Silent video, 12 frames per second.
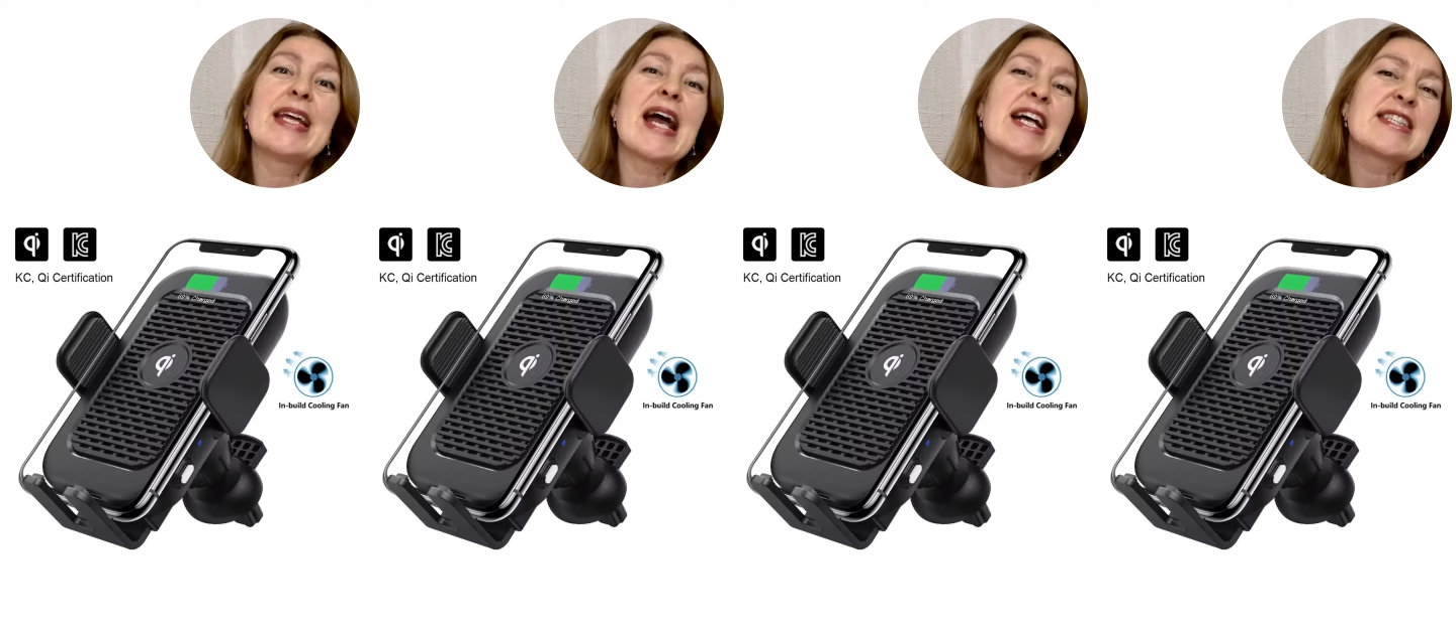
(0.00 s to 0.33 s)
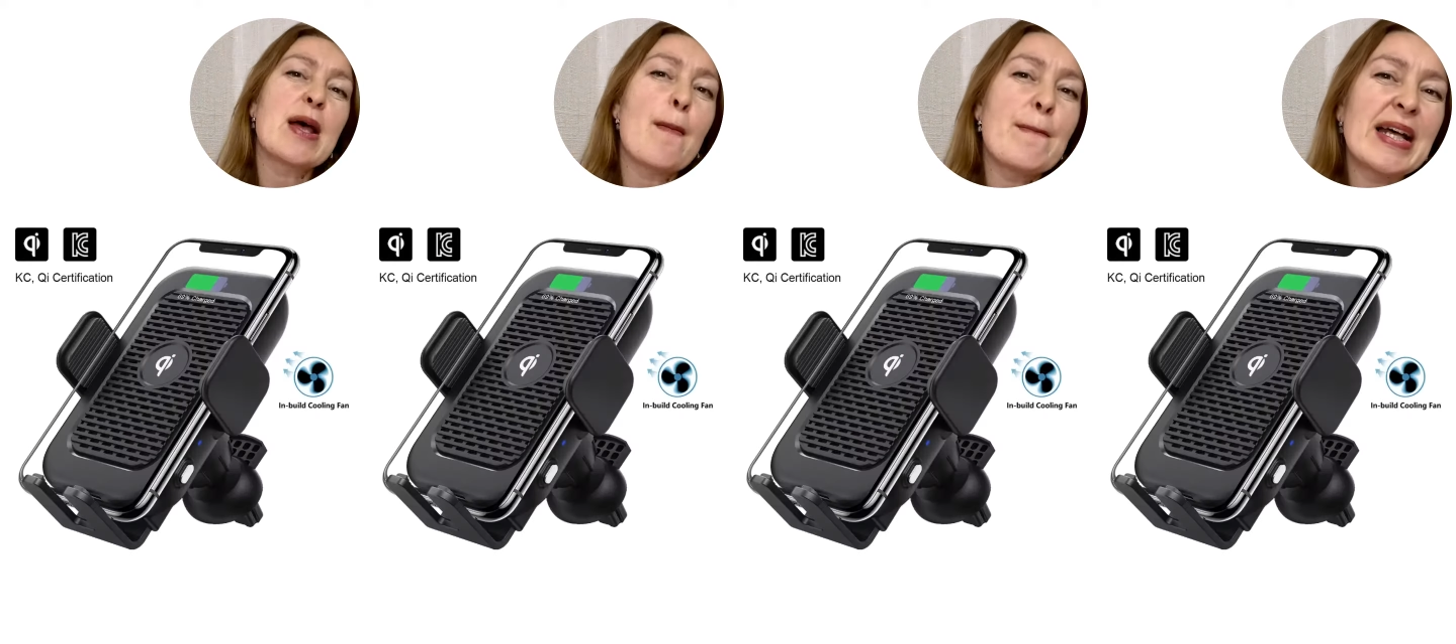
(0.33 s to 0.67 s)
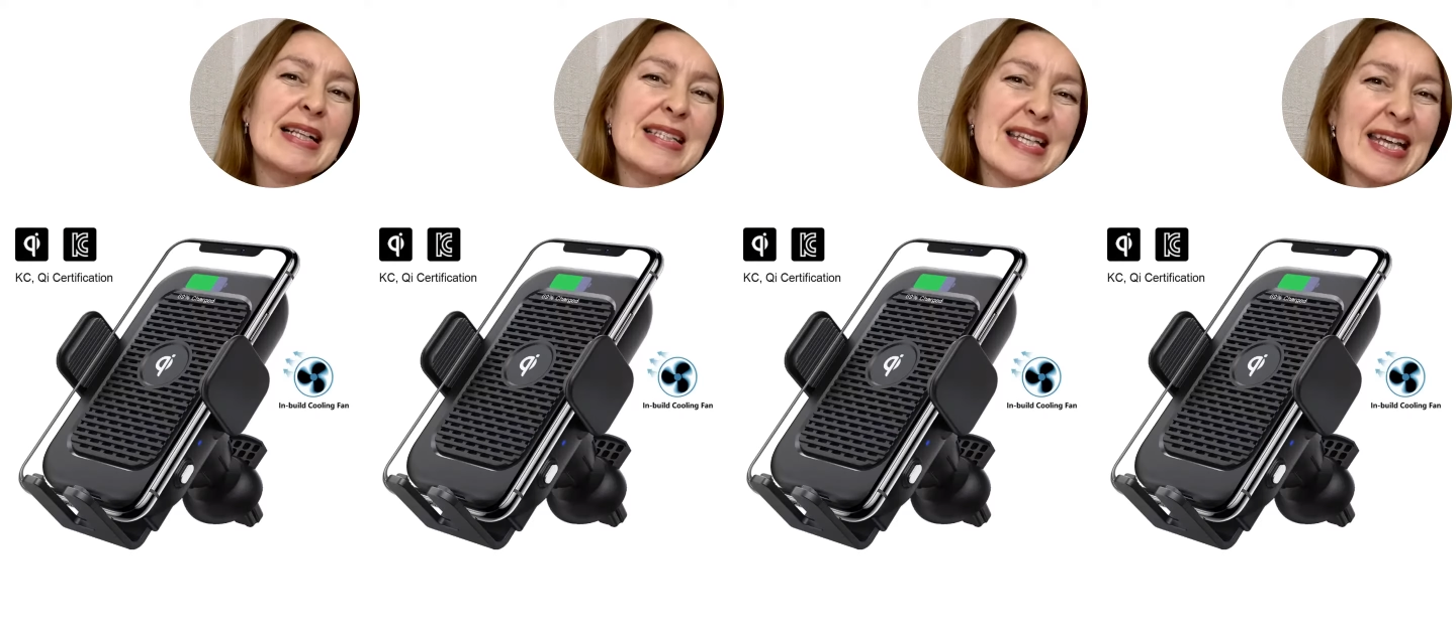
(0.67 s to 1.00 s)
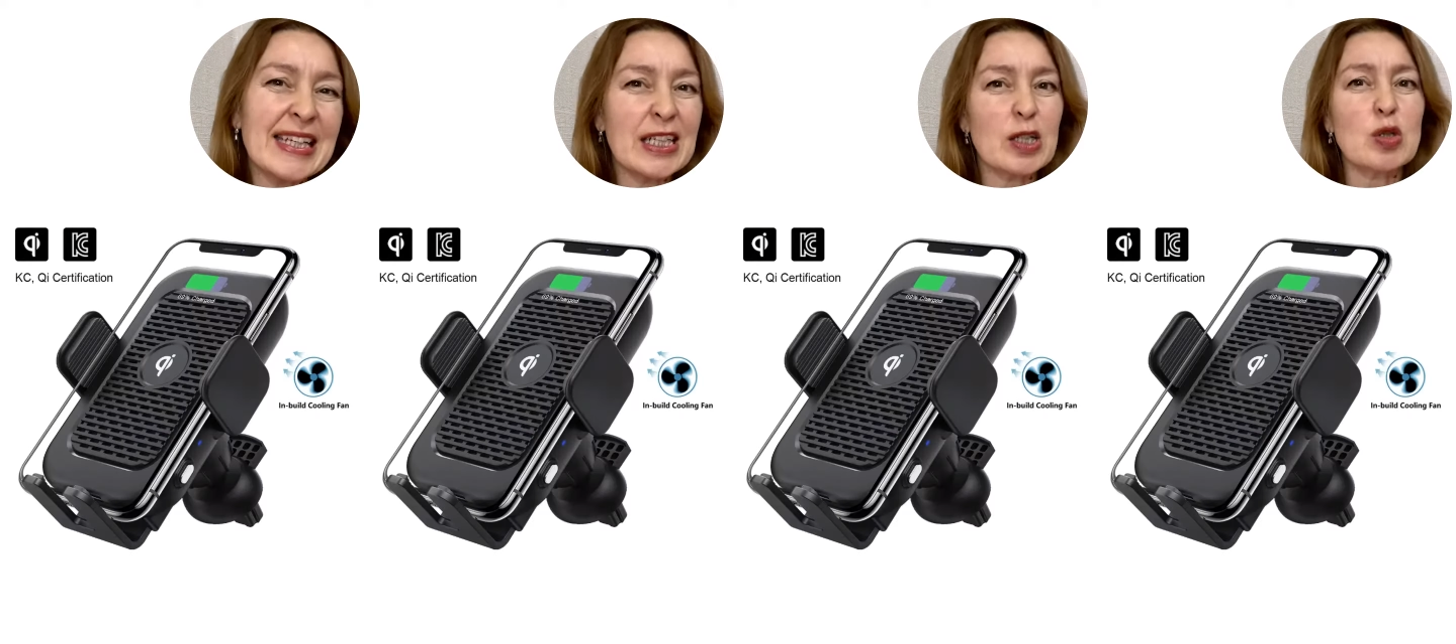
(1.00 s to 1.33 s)
It has
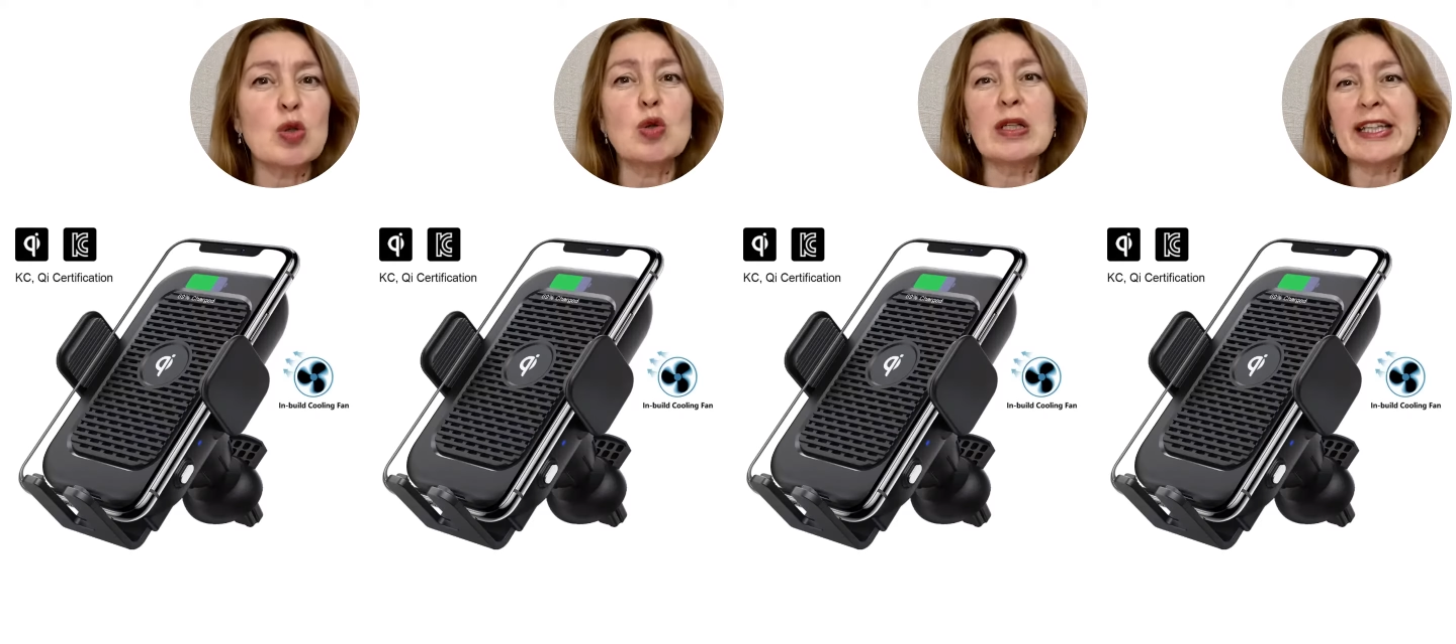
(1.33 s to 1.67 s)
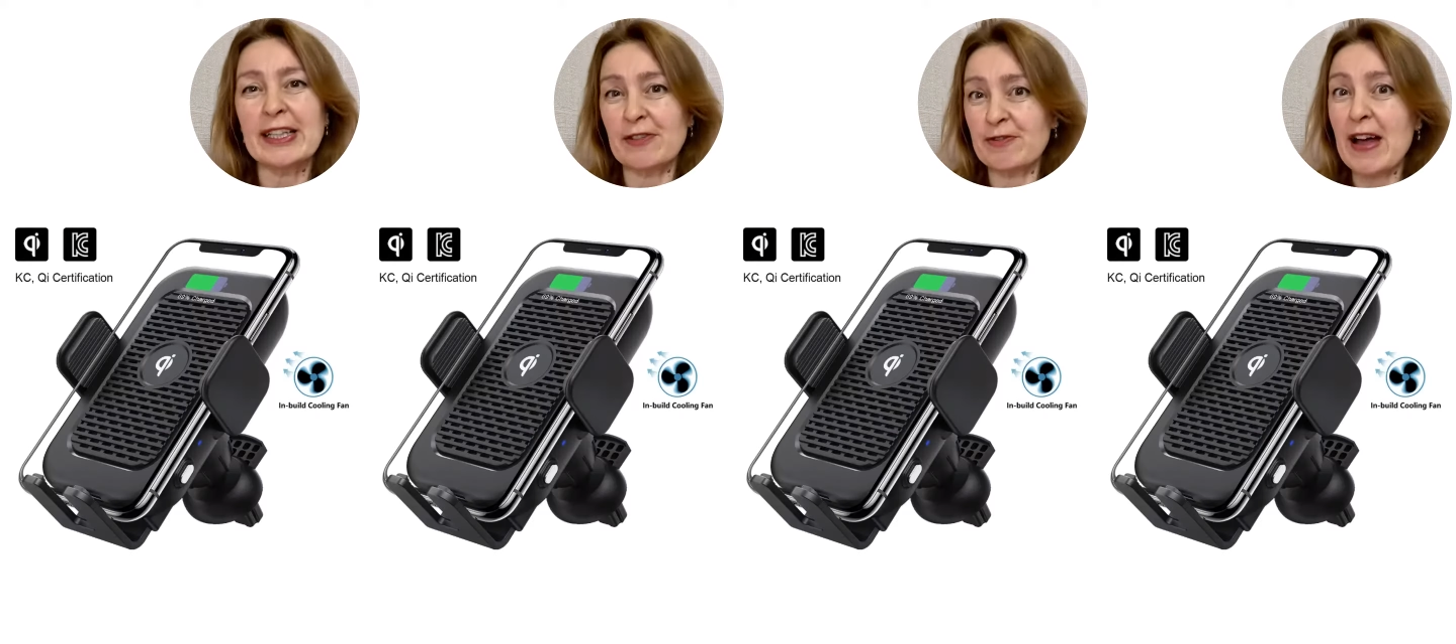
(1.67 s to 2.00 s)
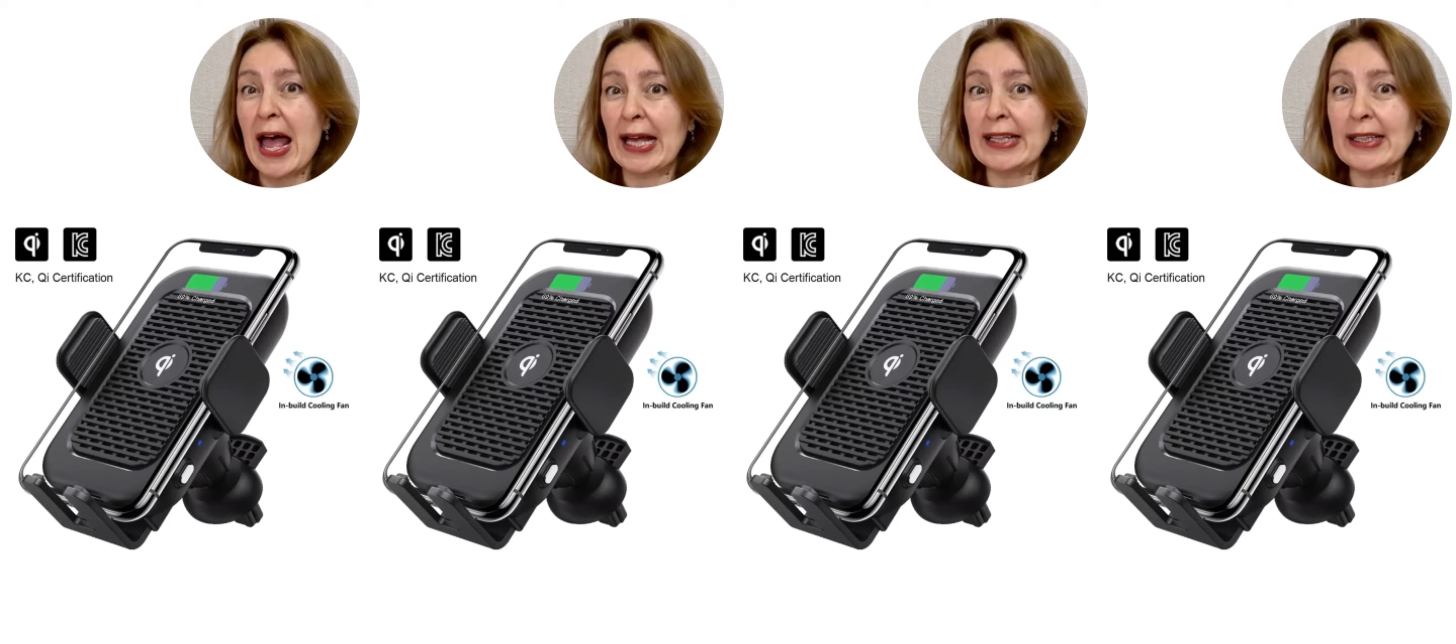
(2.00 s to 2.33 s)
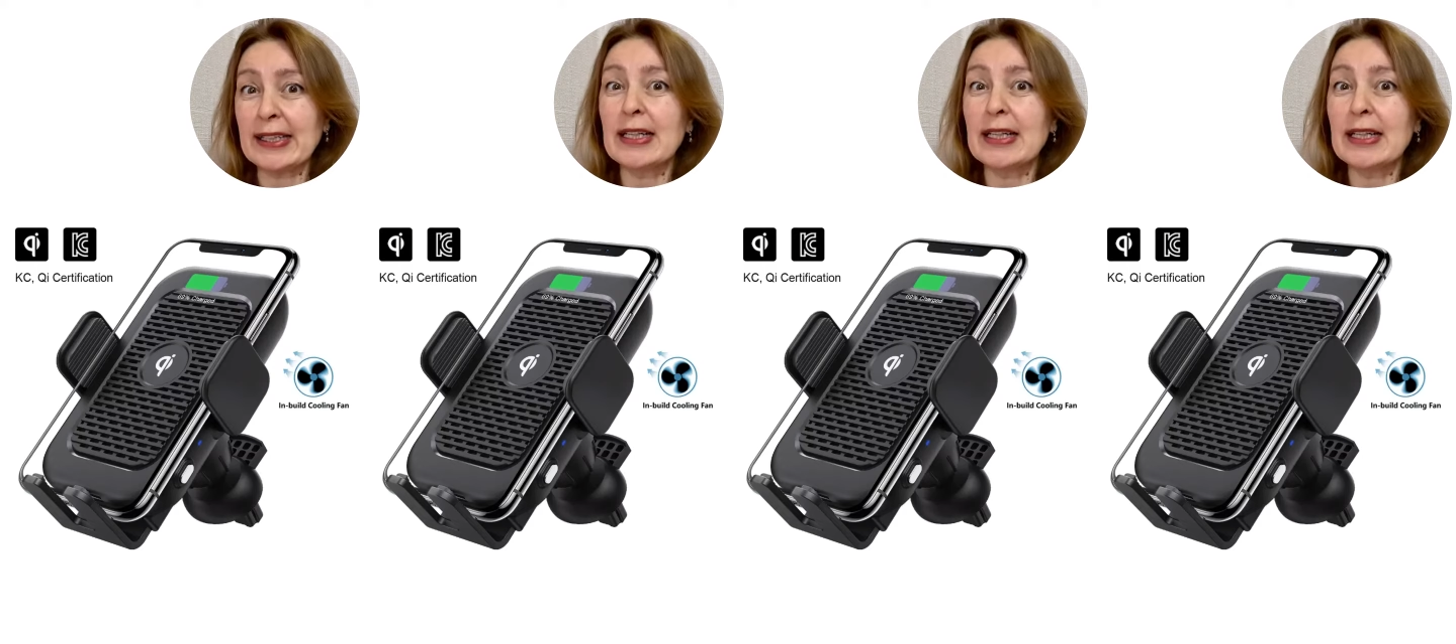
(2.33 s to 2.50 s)
built-in cooling fan,